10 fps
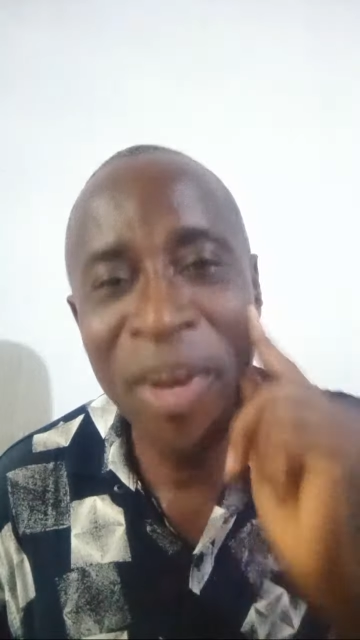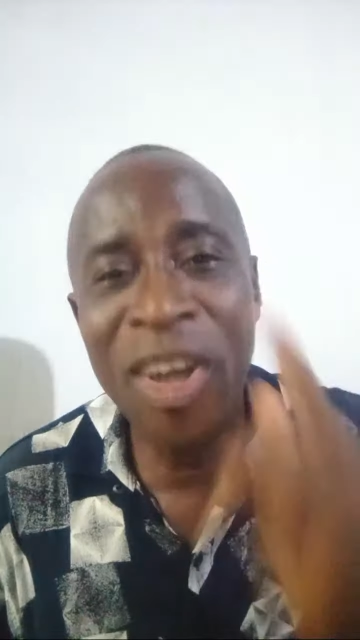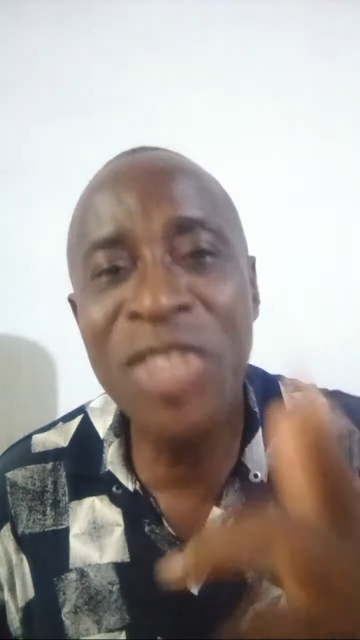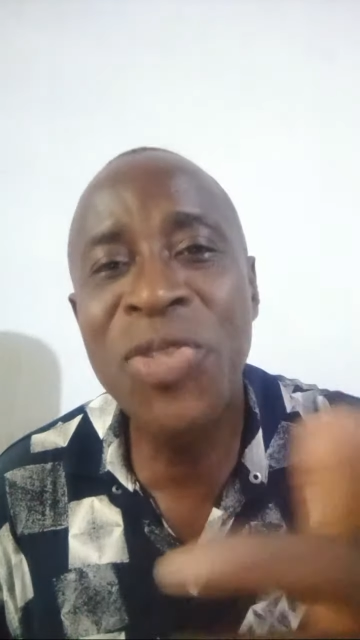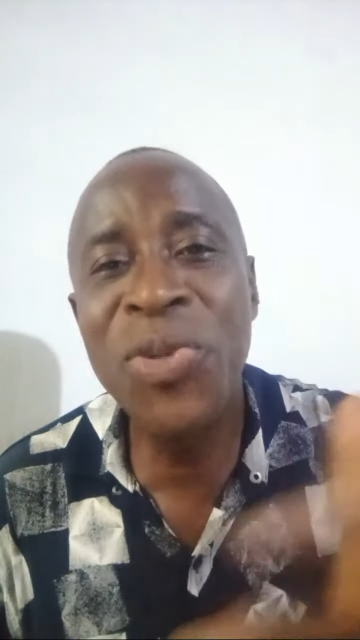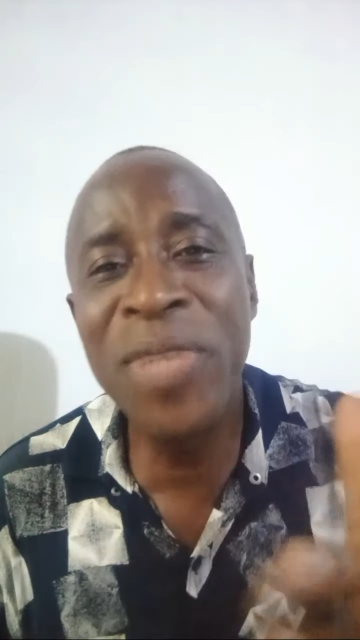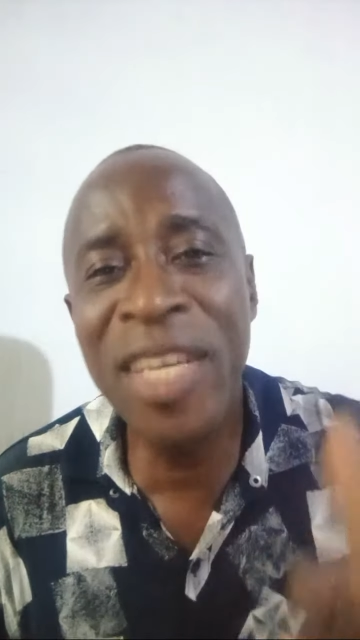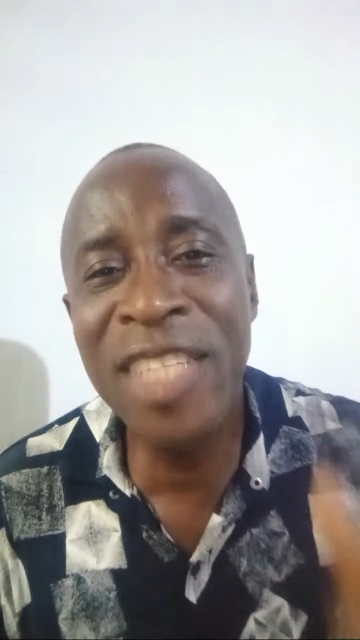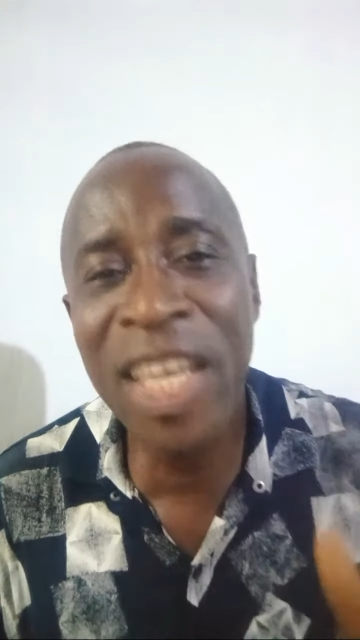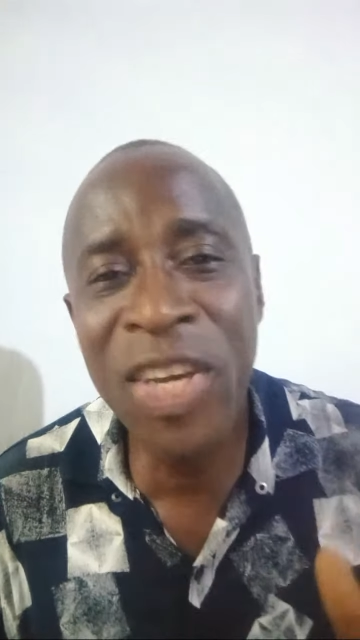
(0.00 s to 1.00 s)
Because 2
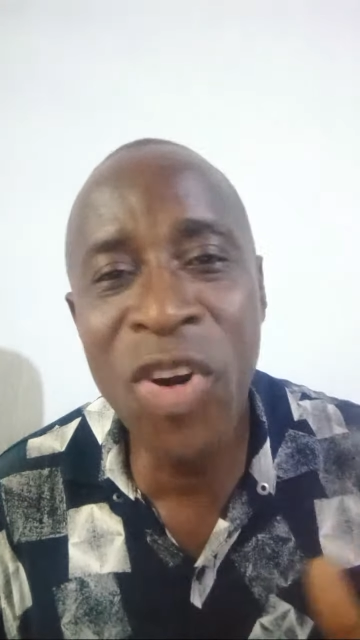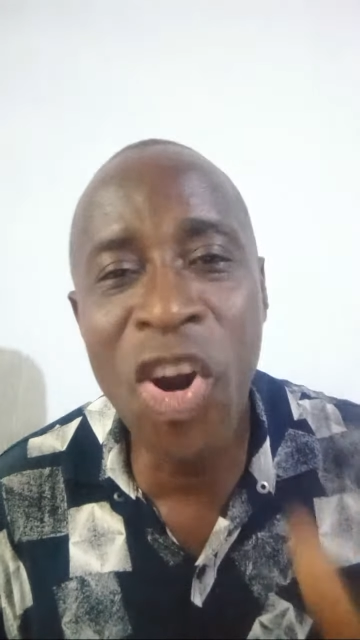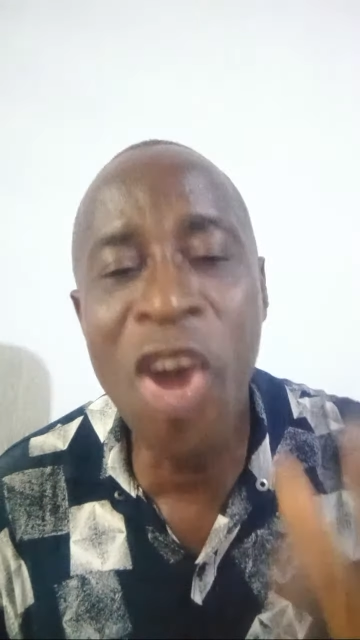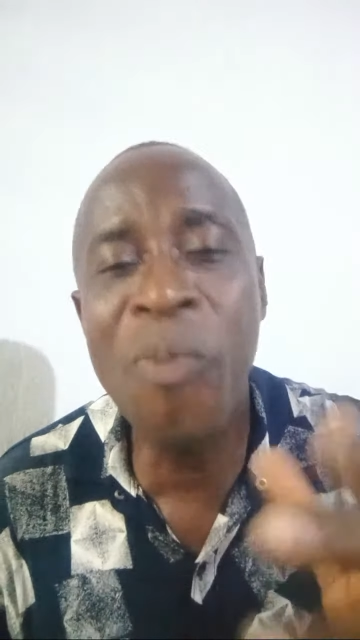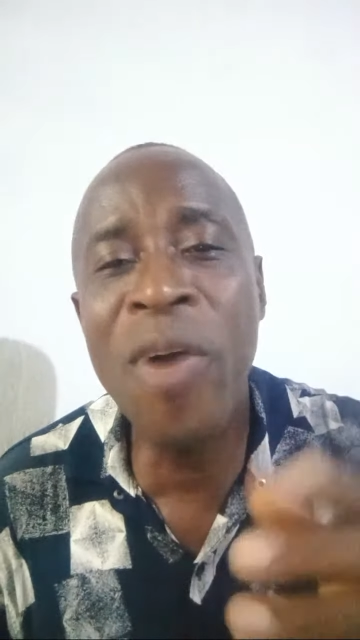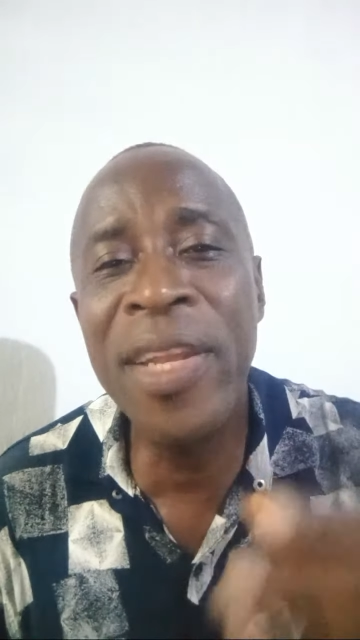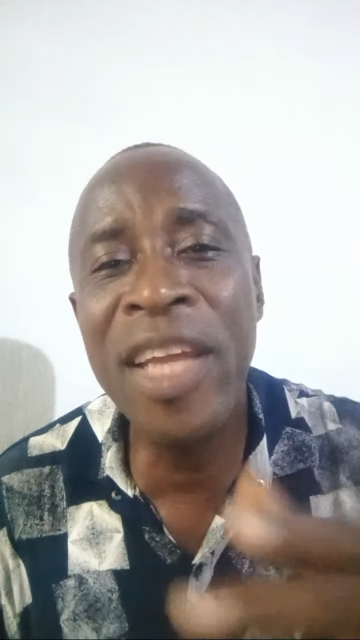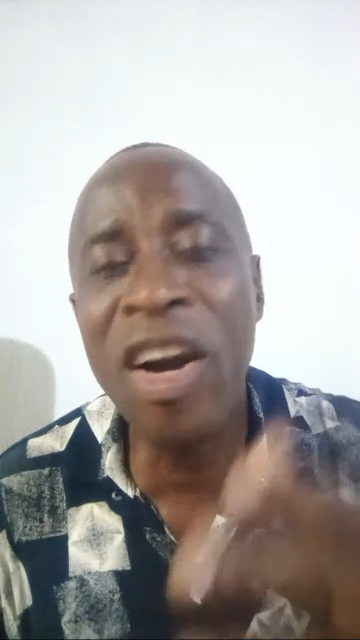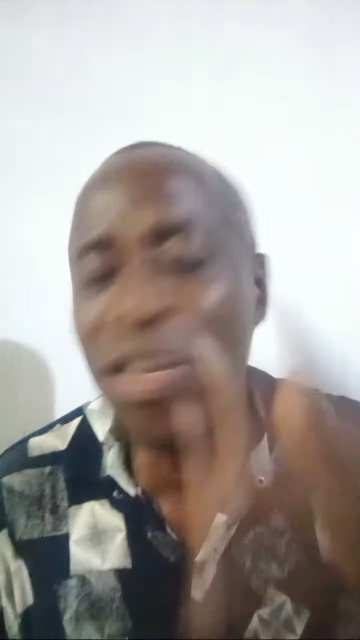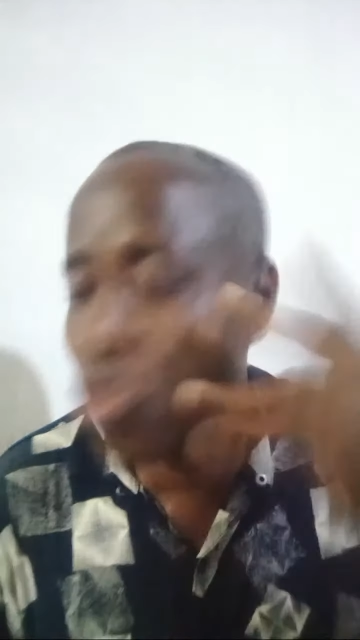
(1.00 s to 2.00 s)
days ago, on
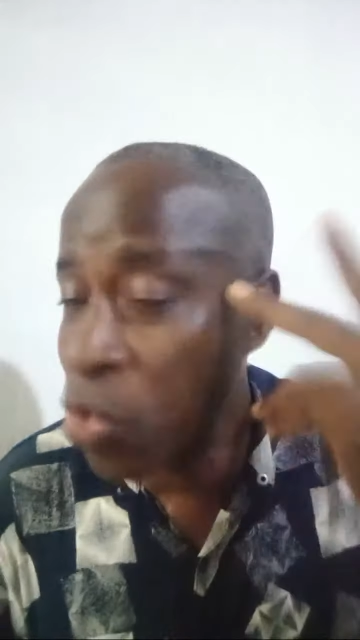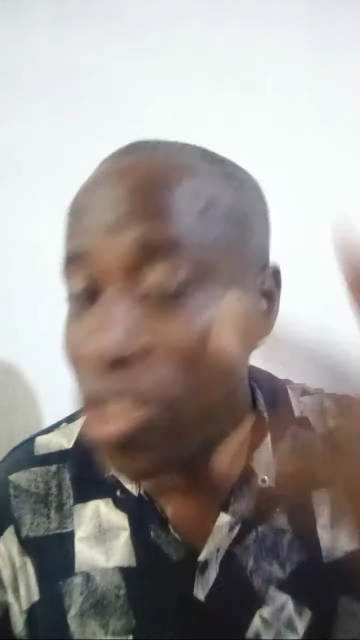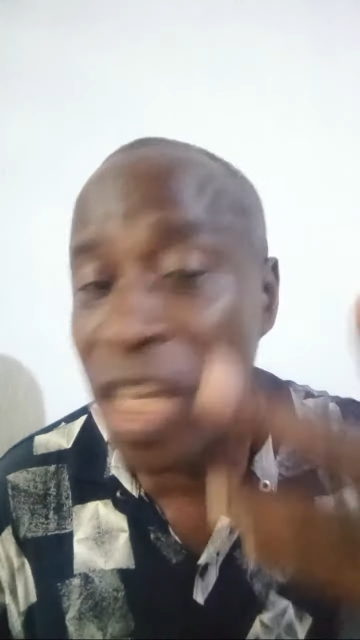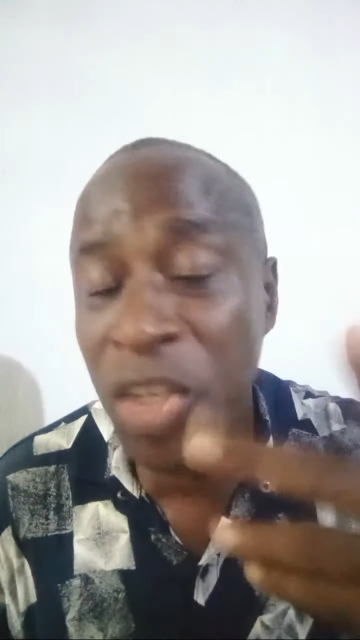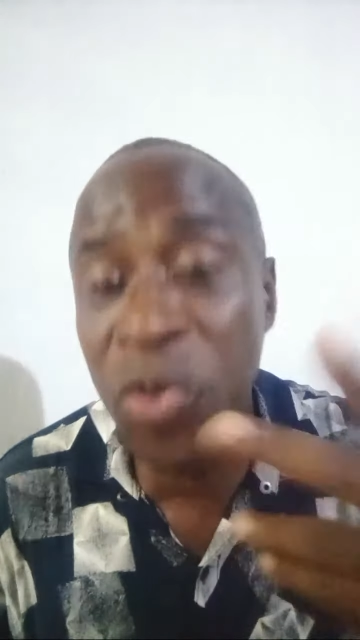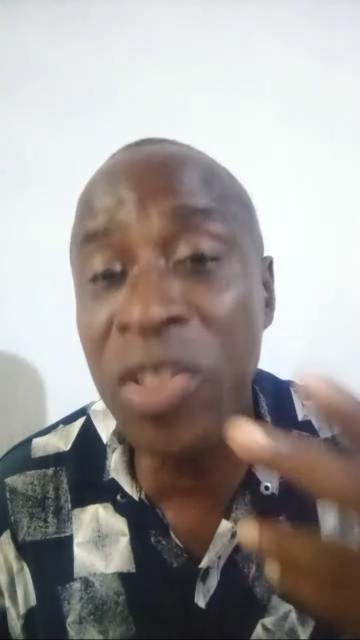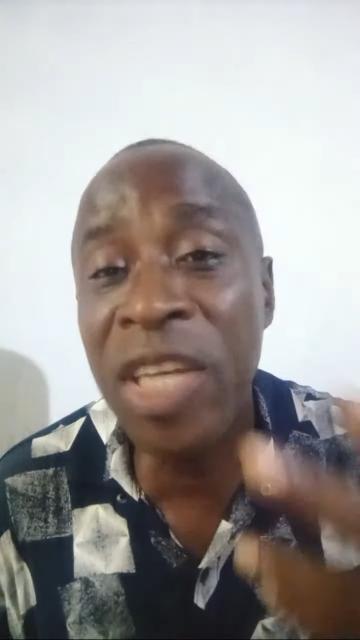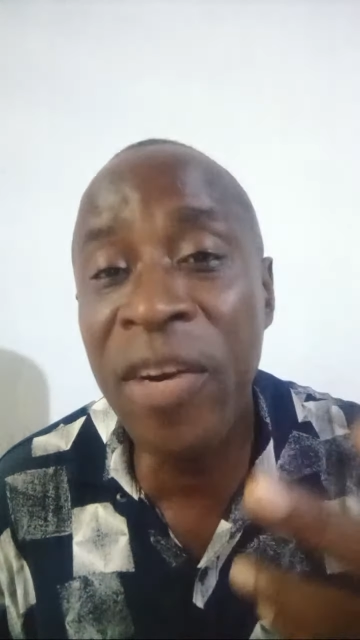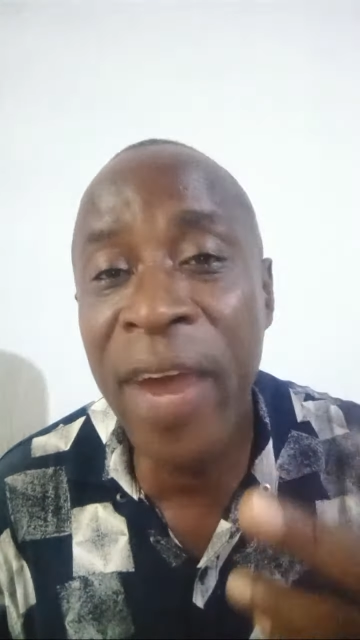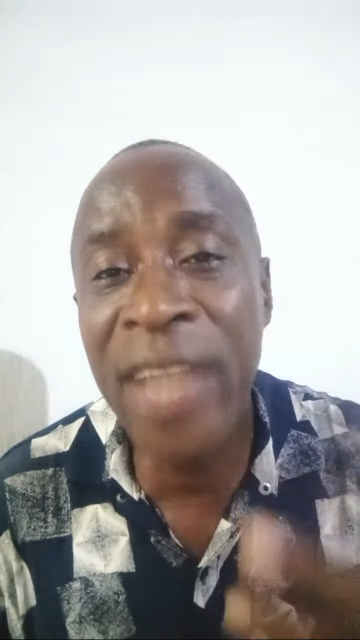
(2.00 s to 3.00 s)
Monday, on
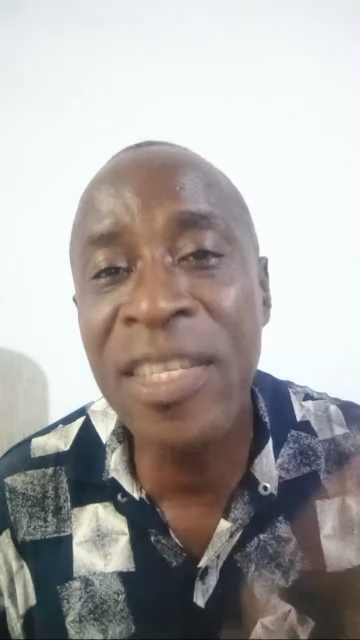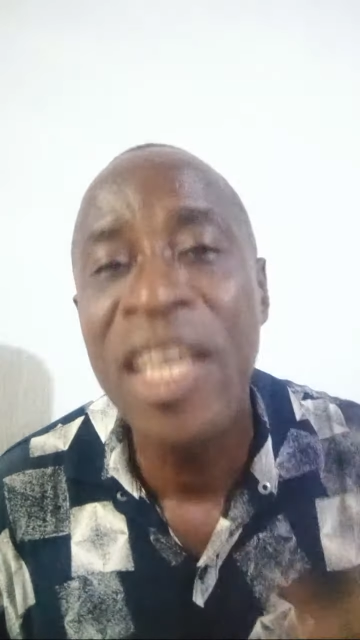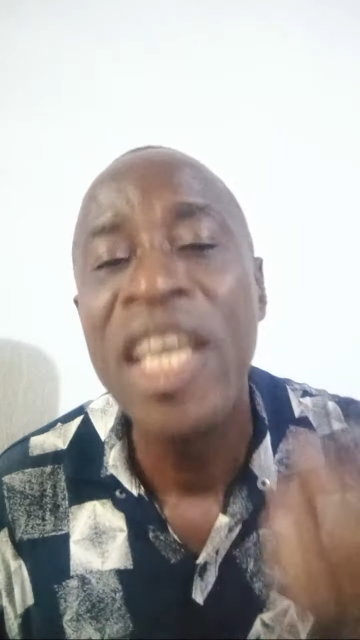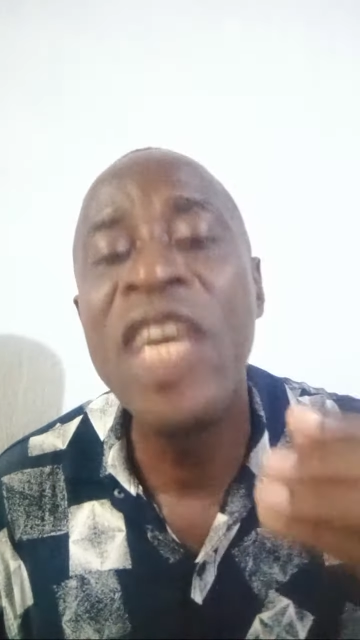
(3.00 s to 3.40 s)
Tuesday, right?